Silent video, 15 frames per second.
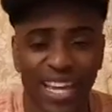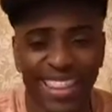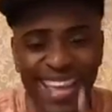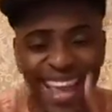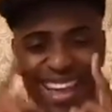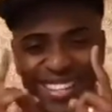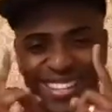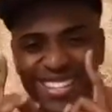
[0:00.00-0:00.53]

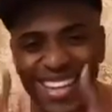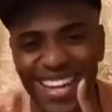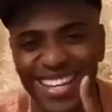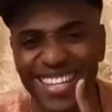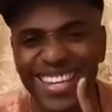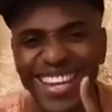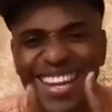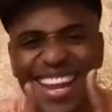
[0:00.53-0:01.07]
that they are
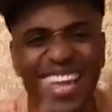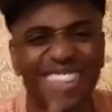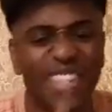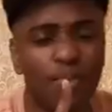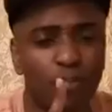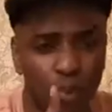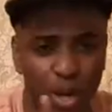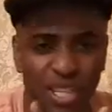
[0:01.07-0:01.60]
standing
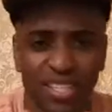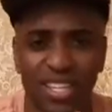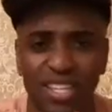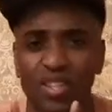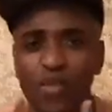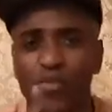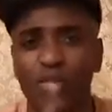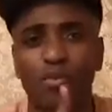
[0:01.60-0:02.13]
in the
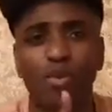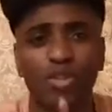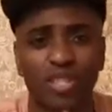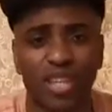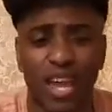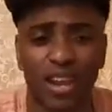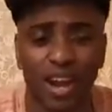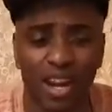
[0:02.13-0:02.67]
presence of the
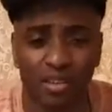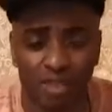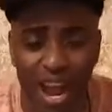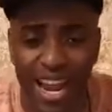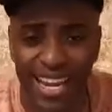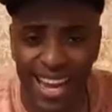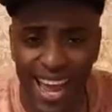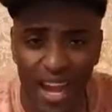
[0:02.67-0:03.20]
Most High God
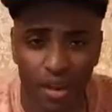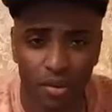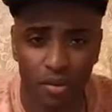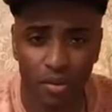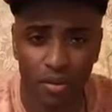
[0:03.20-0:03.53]
right now.